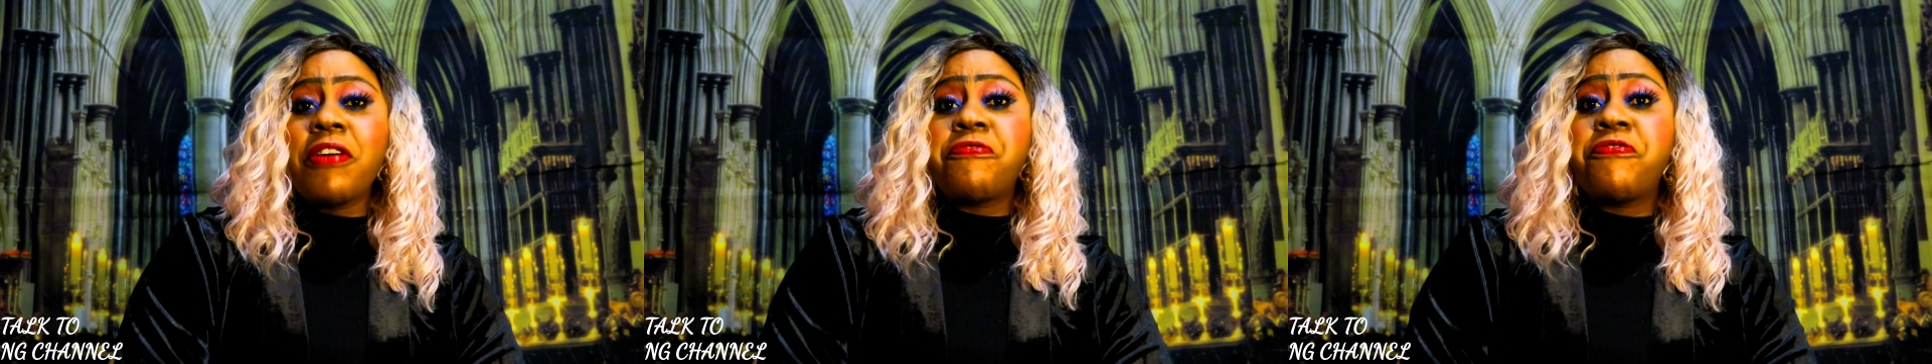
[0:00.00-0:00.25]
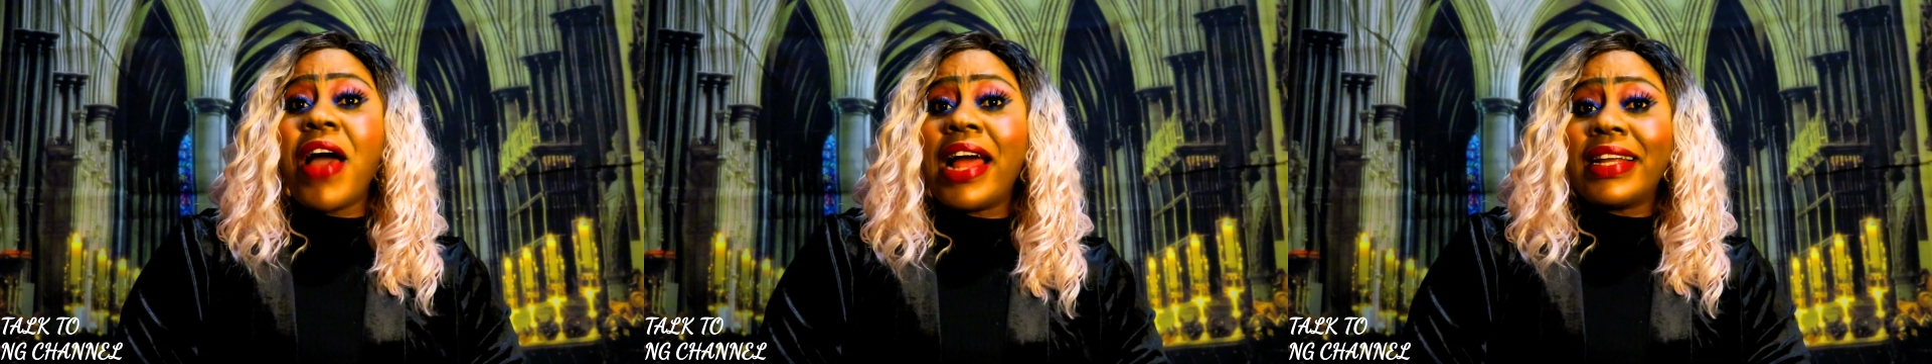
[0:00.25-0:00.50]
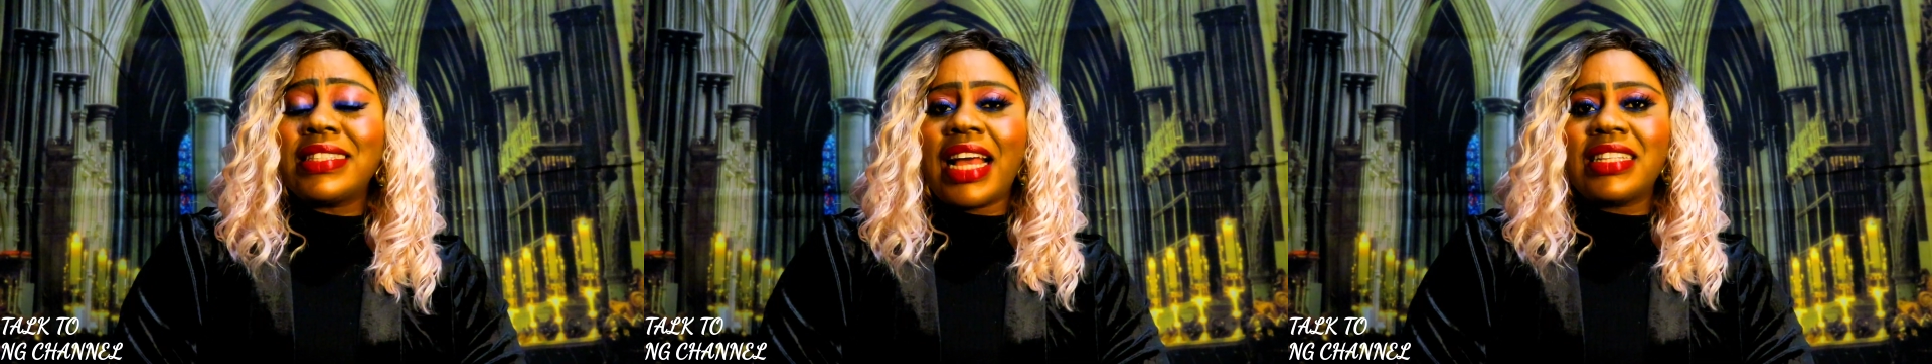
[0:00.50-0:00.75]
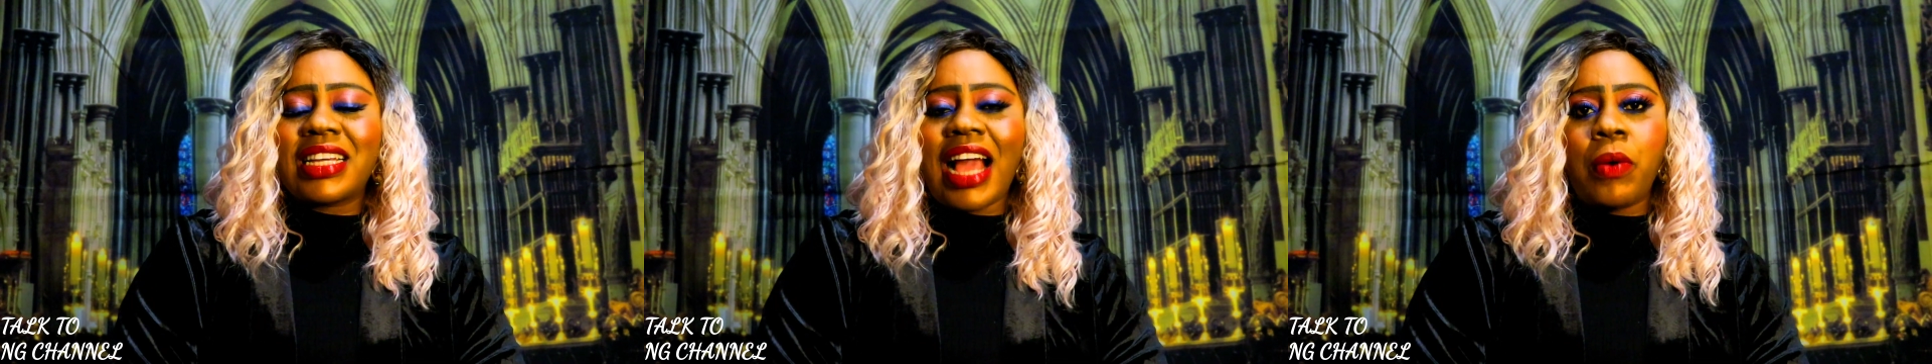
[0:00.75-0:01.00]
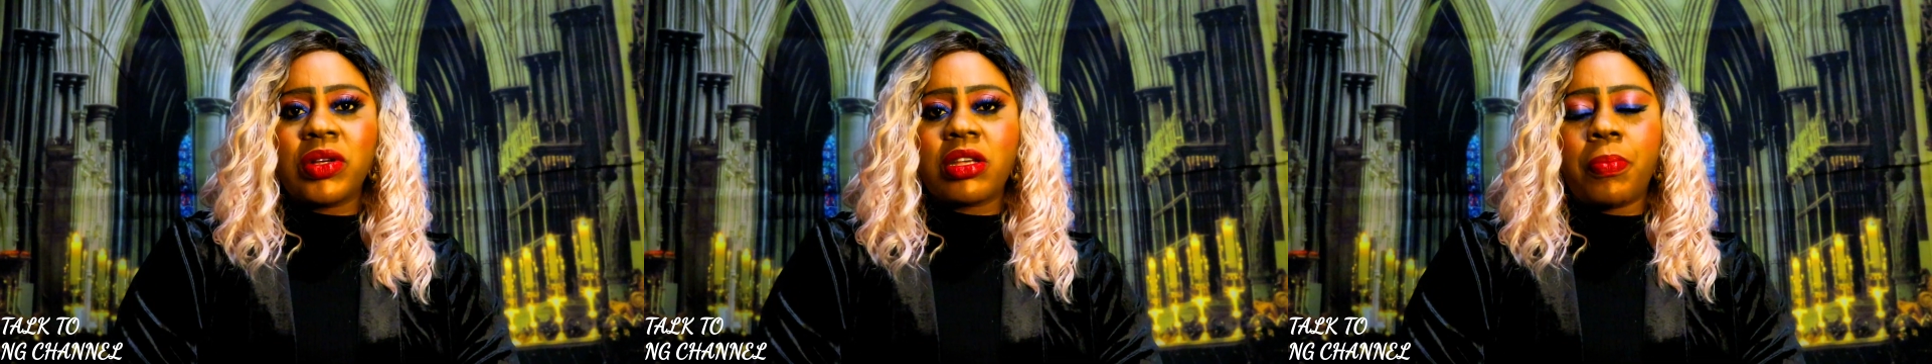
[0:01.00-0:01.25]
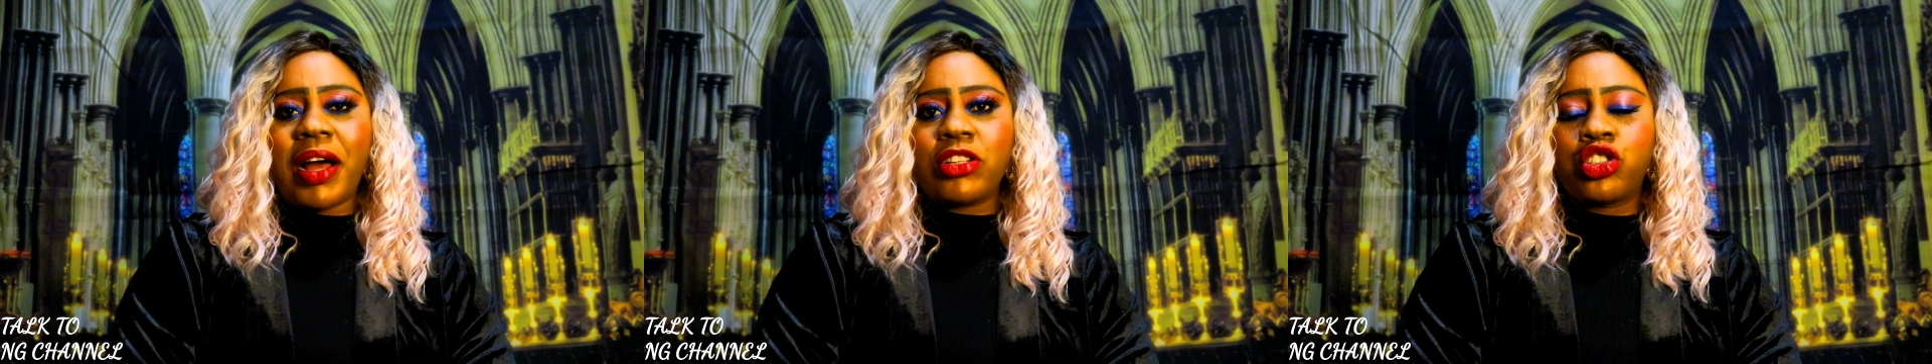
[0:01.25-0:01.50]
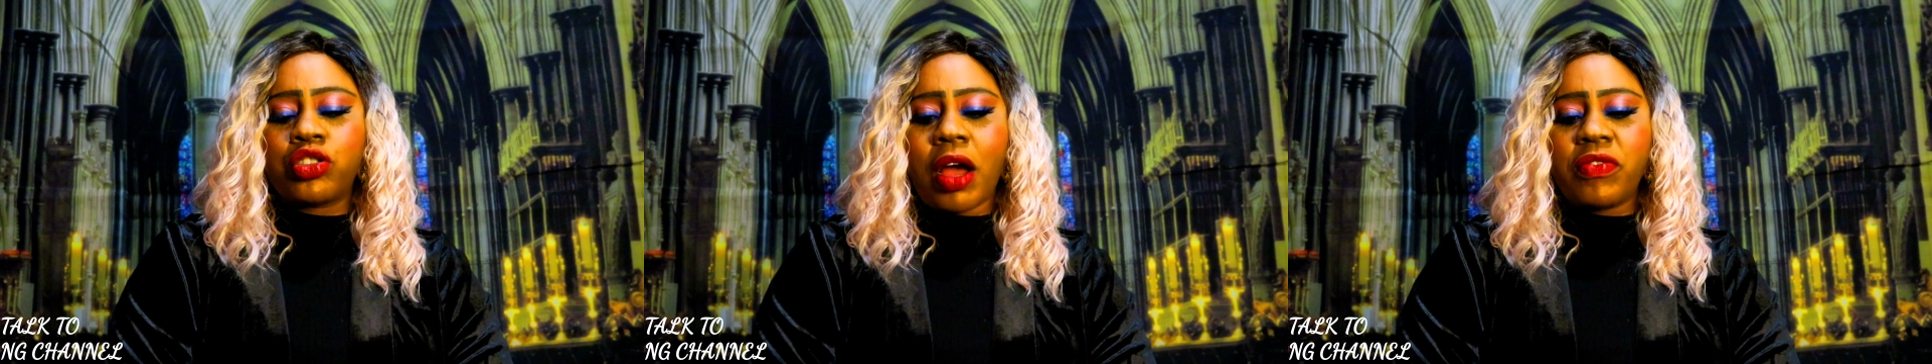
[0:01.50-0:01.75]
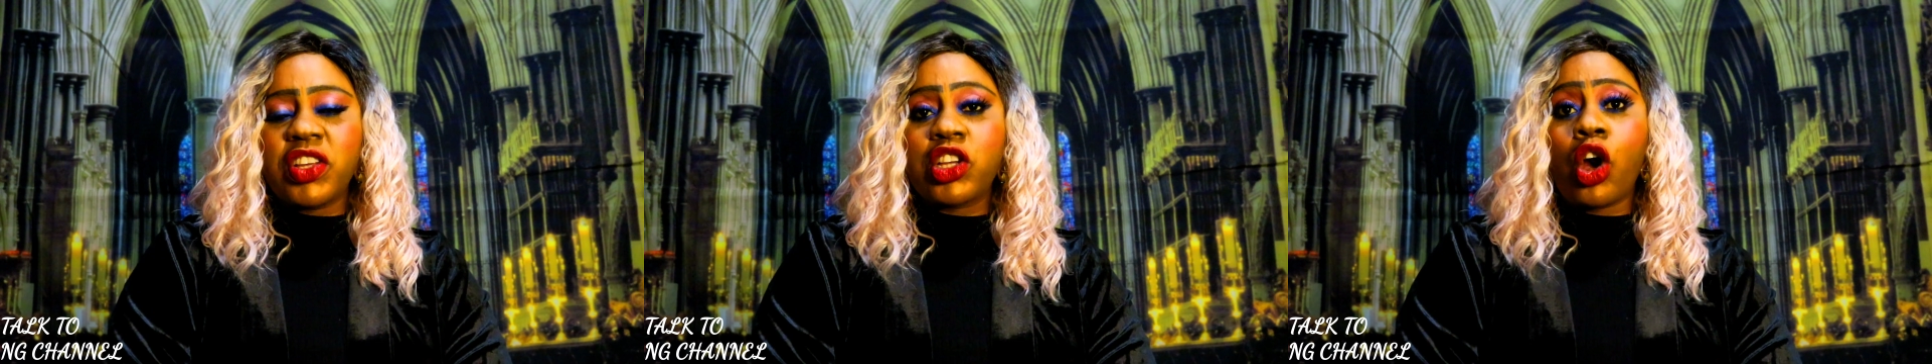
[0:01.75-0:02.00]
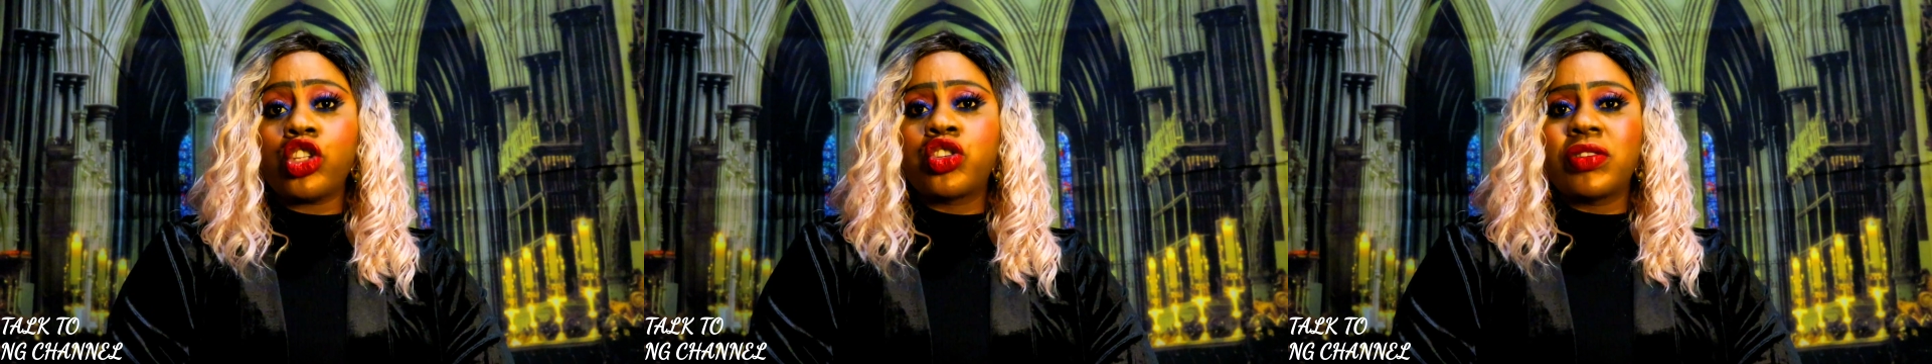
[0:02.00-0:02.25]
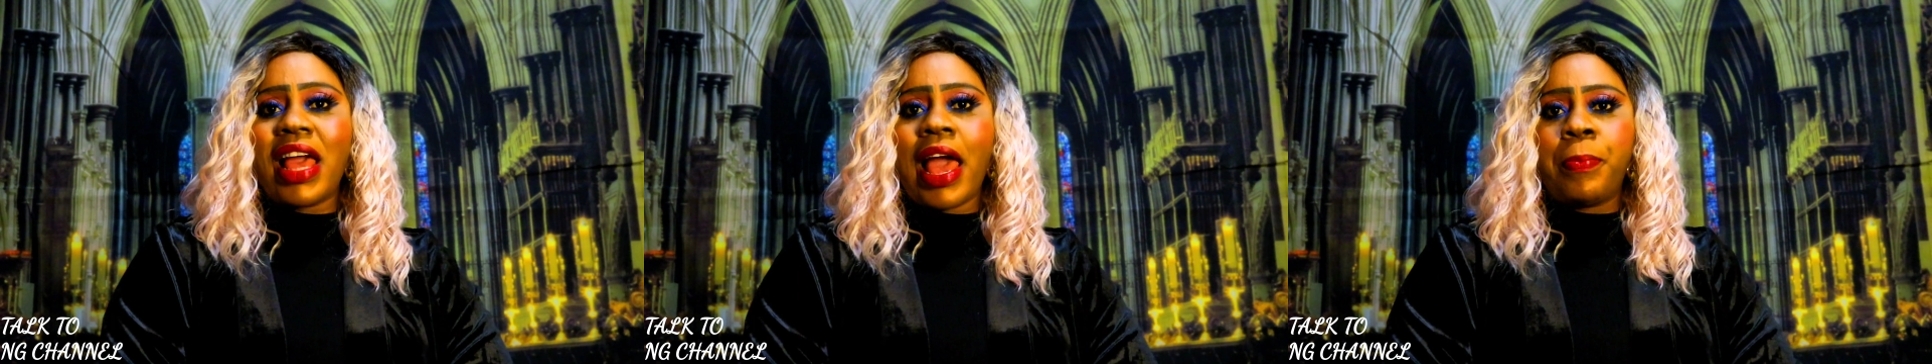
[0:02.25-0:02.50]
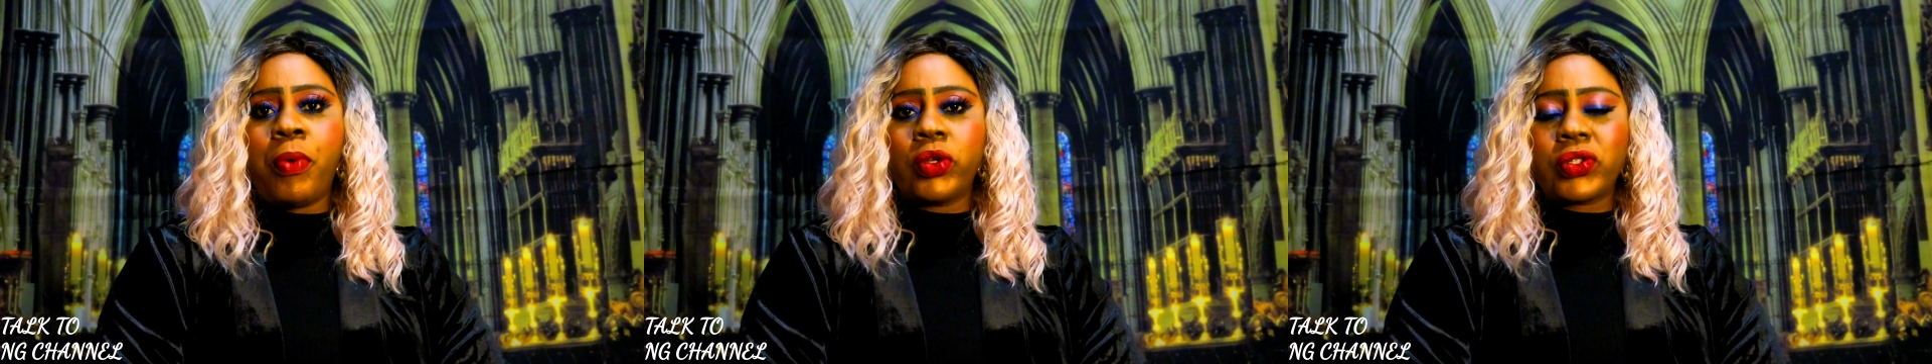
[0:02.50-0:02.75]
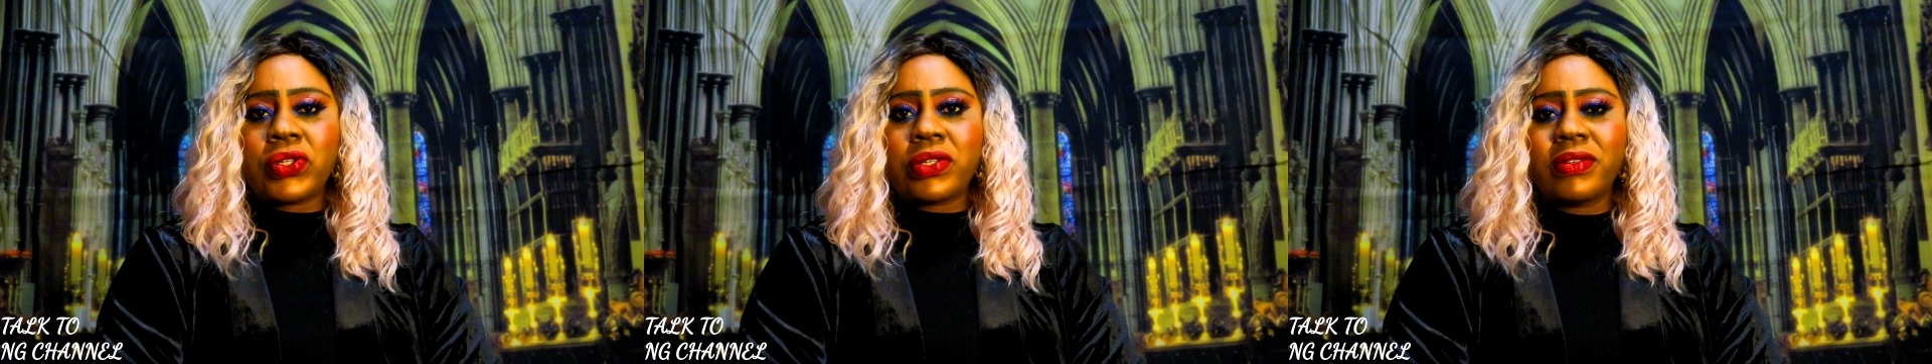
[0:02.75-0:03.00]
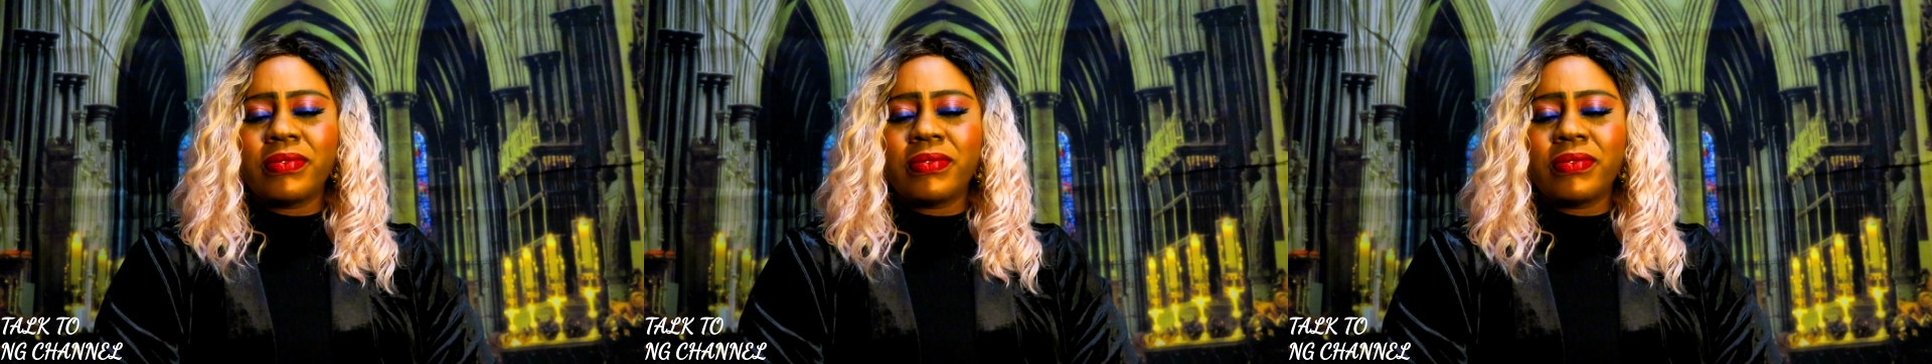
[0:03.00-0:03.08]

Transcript: The very day the guy was about to travel, he got to the airport.